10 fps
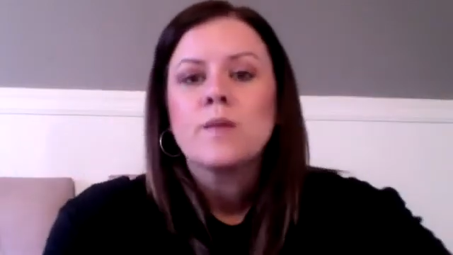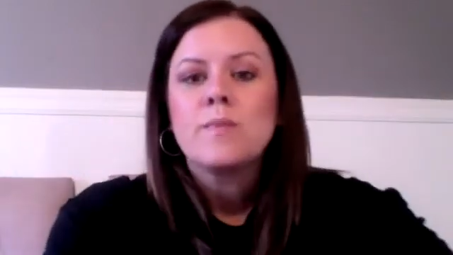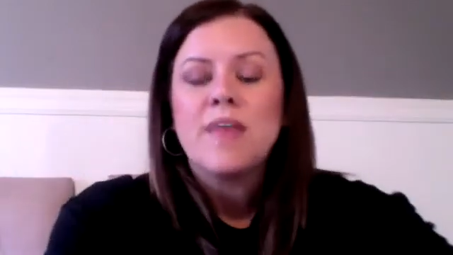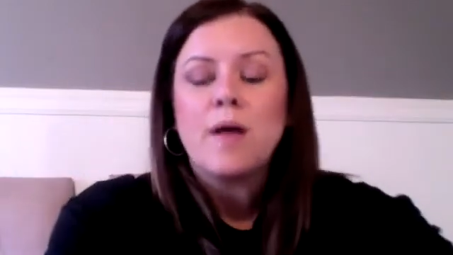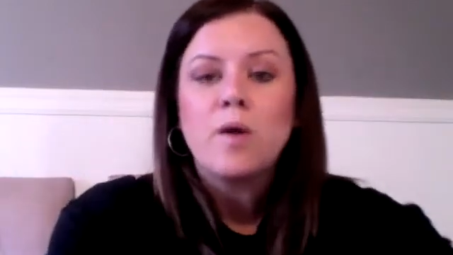
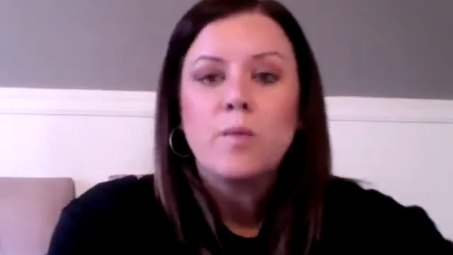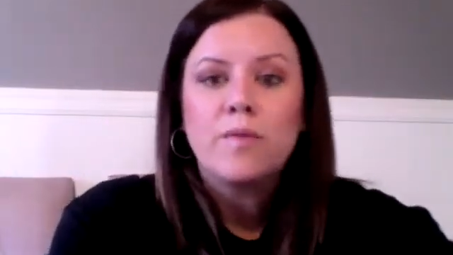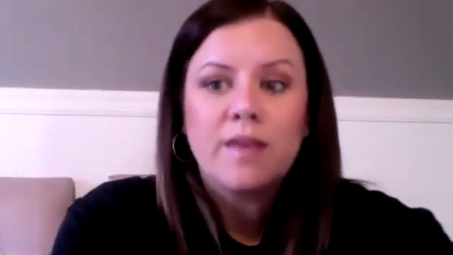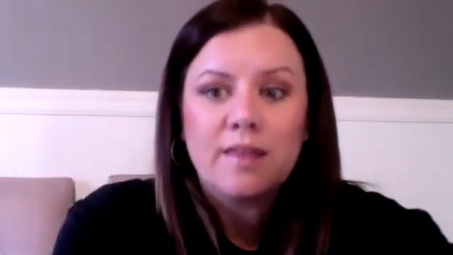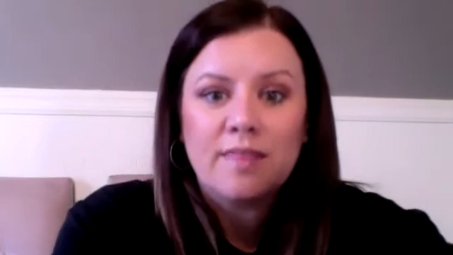But that way, when
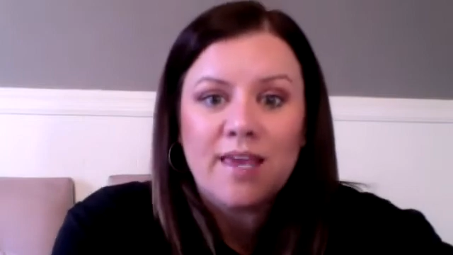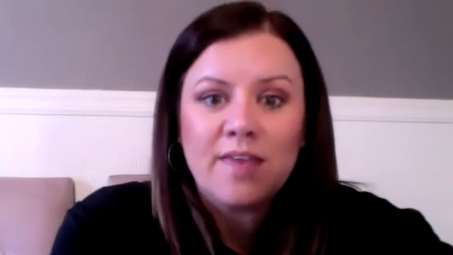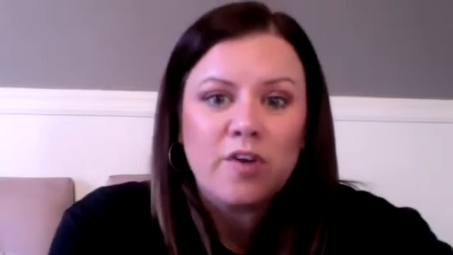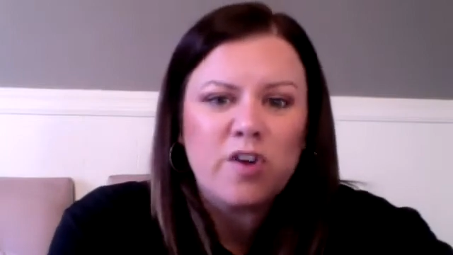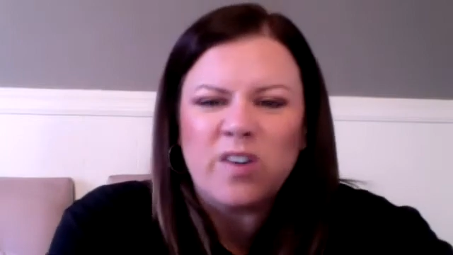they
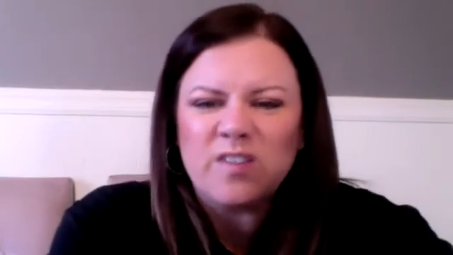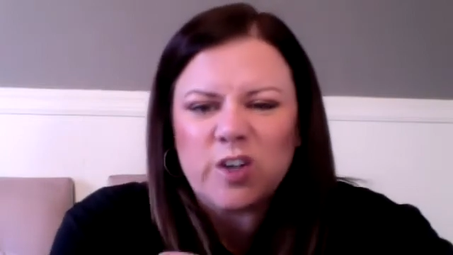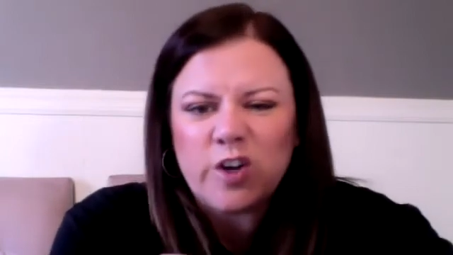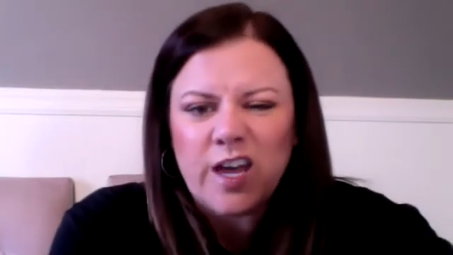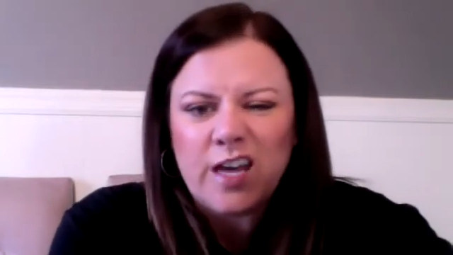get there, you don't have
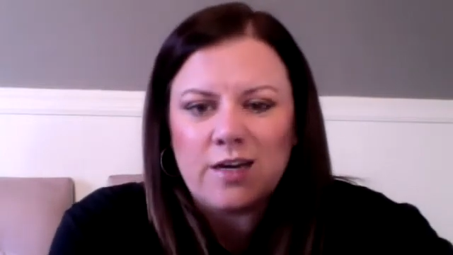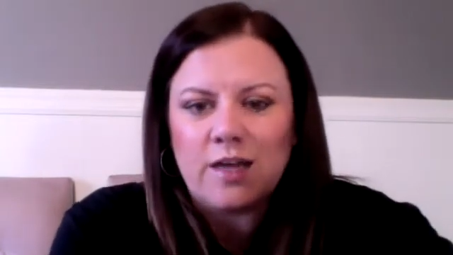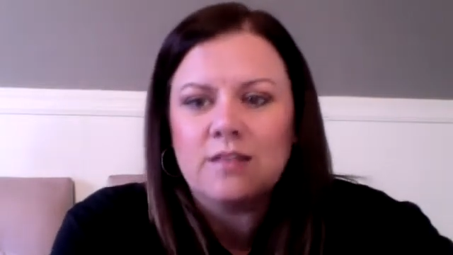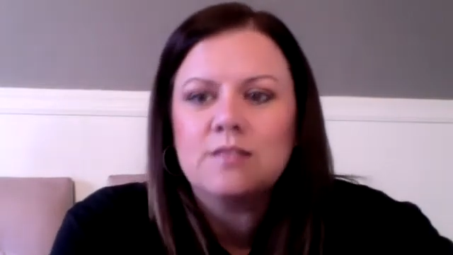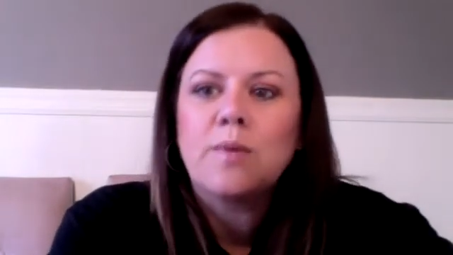to create it
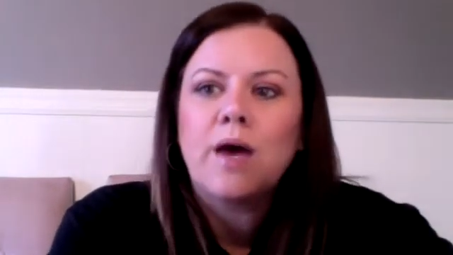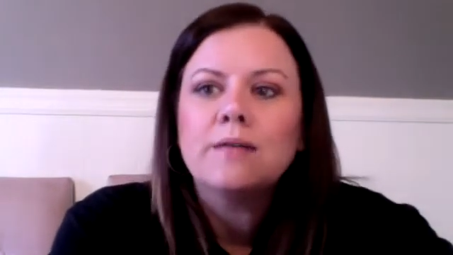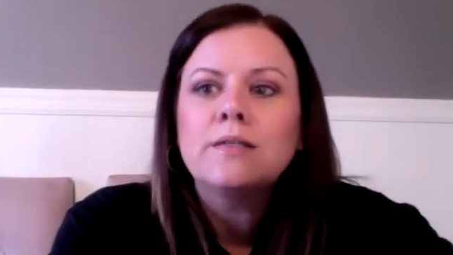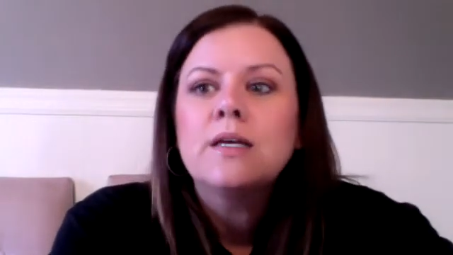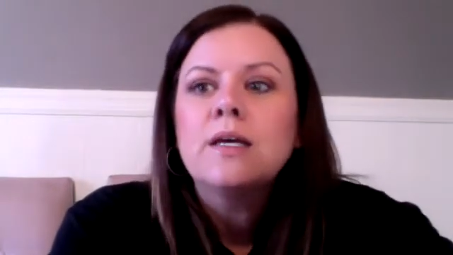on the spot.
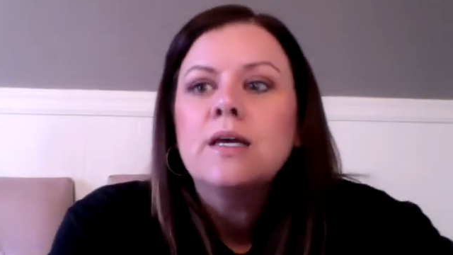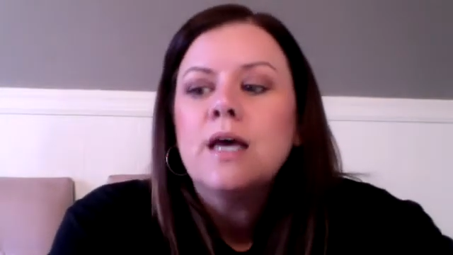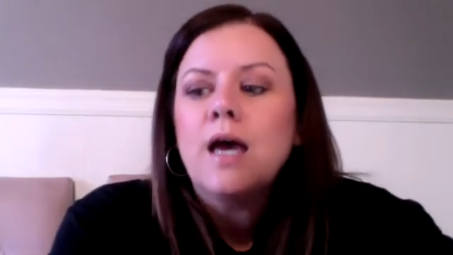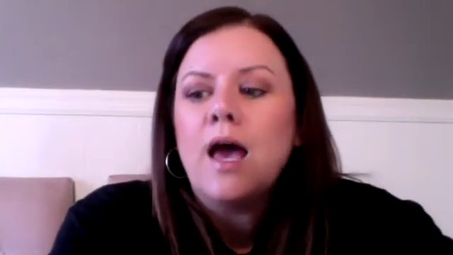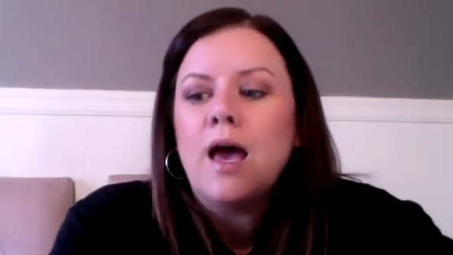
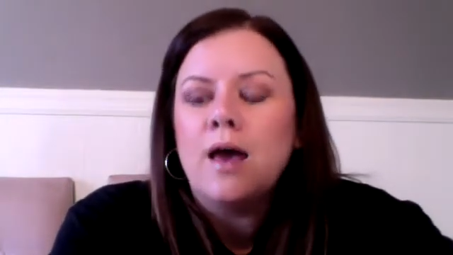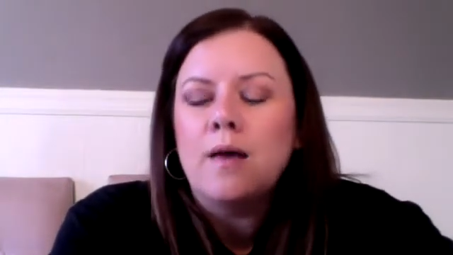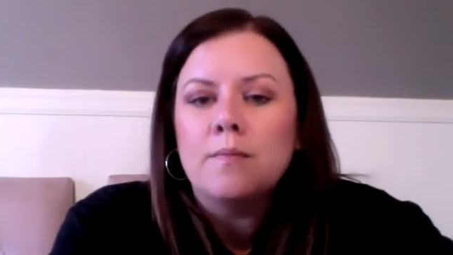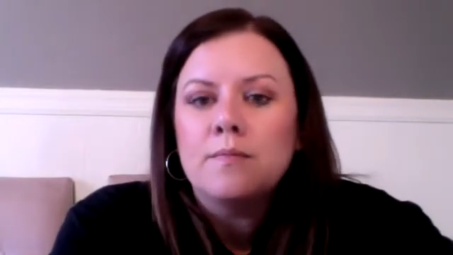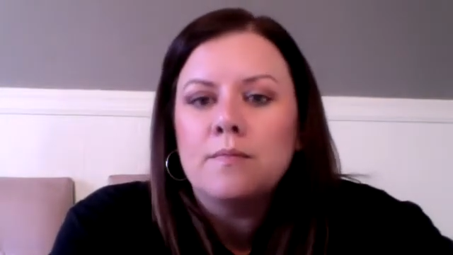
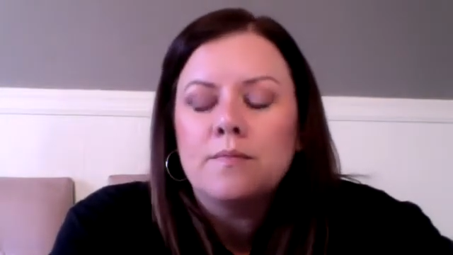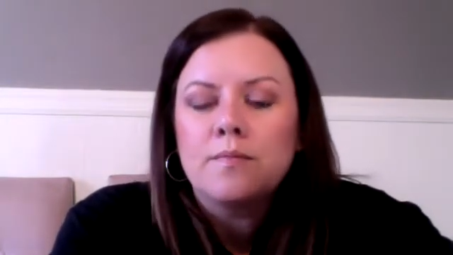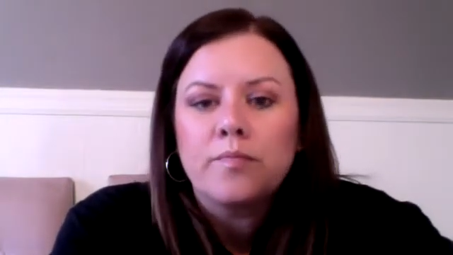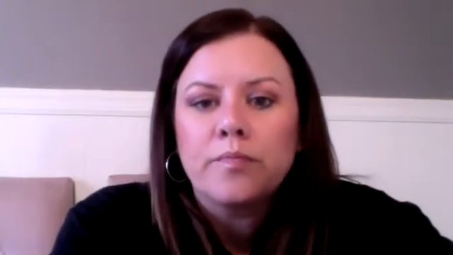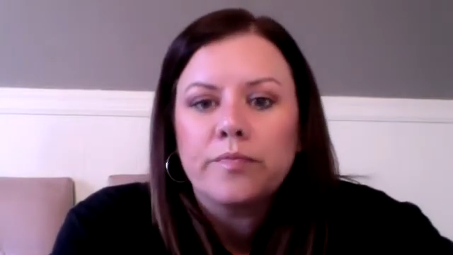And
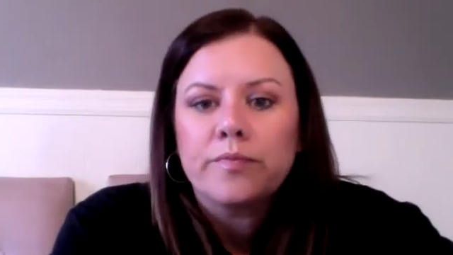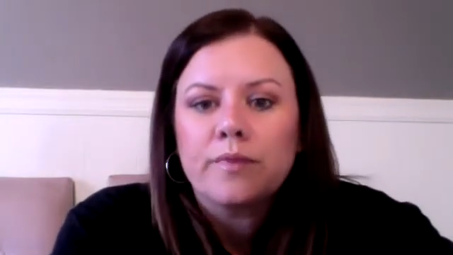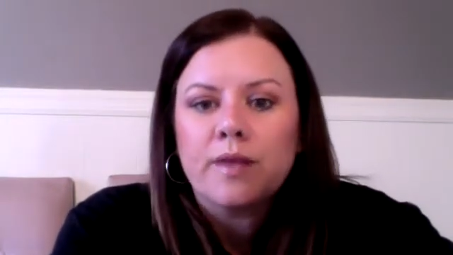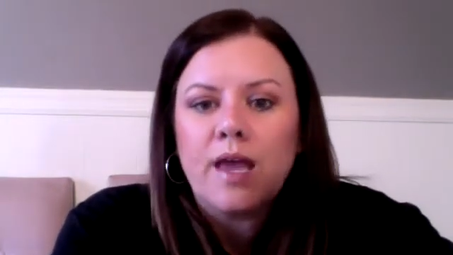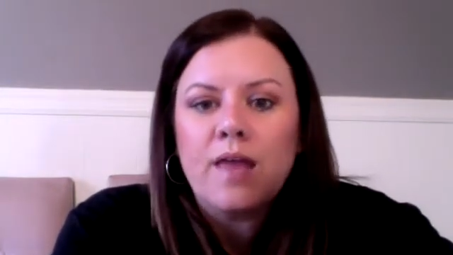
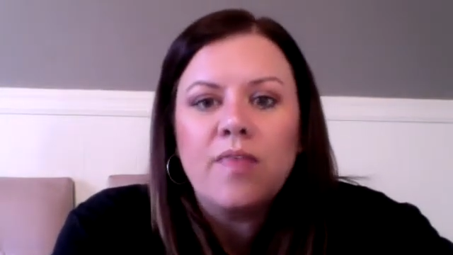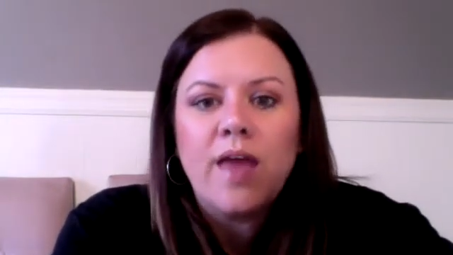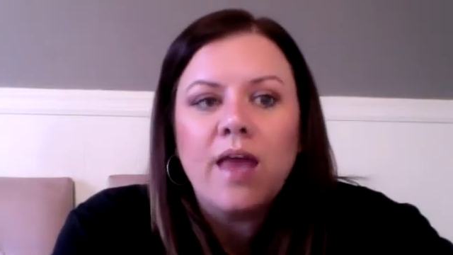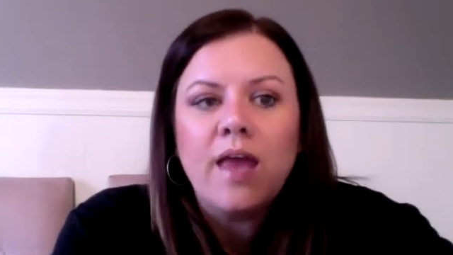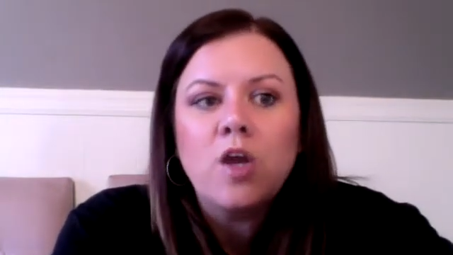
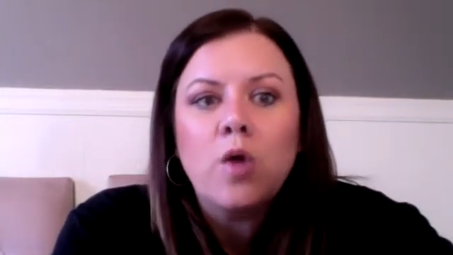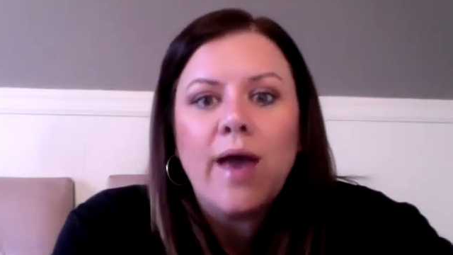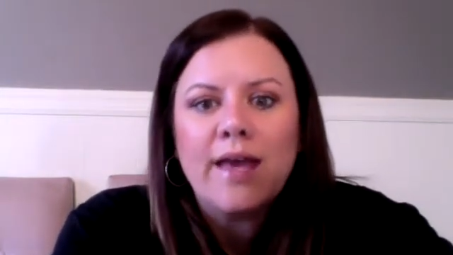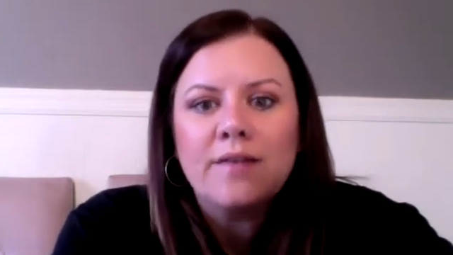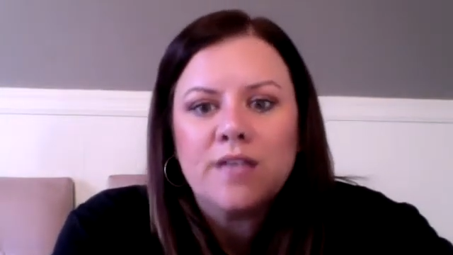they know
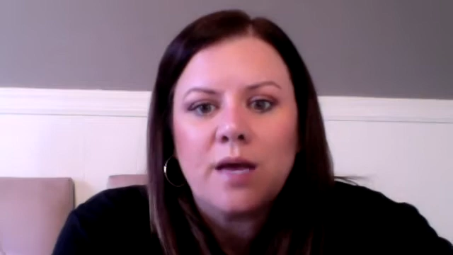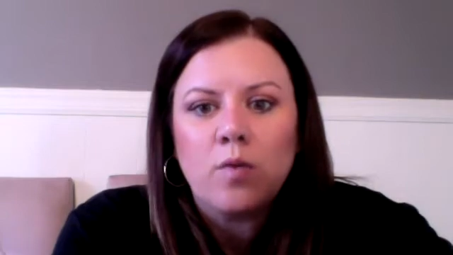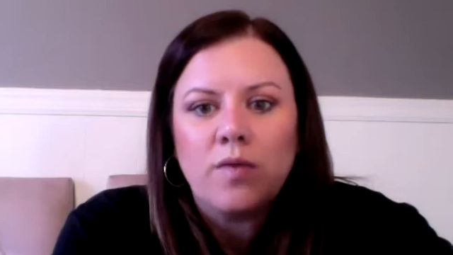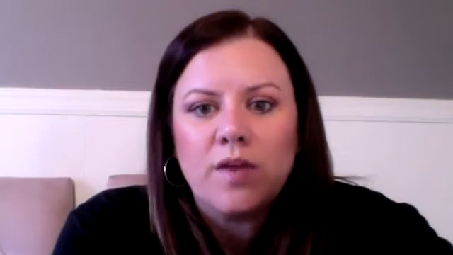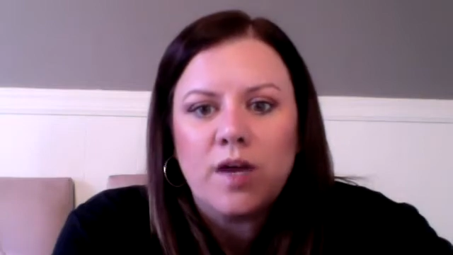ahead of time
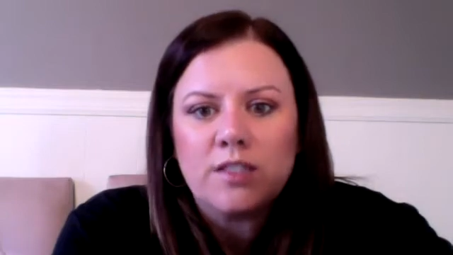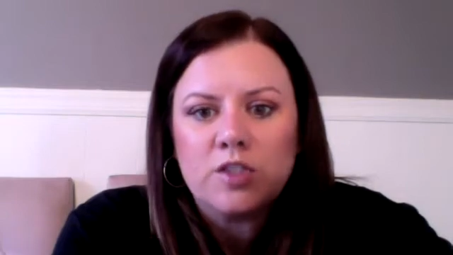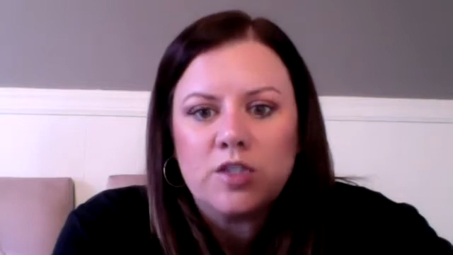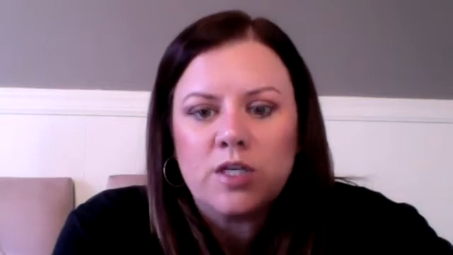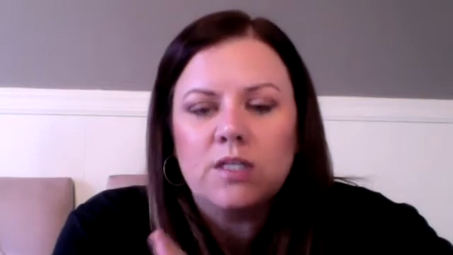what the
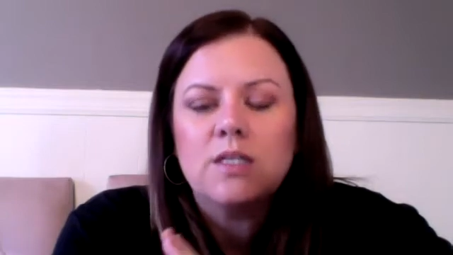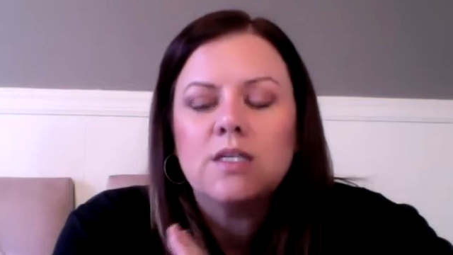audition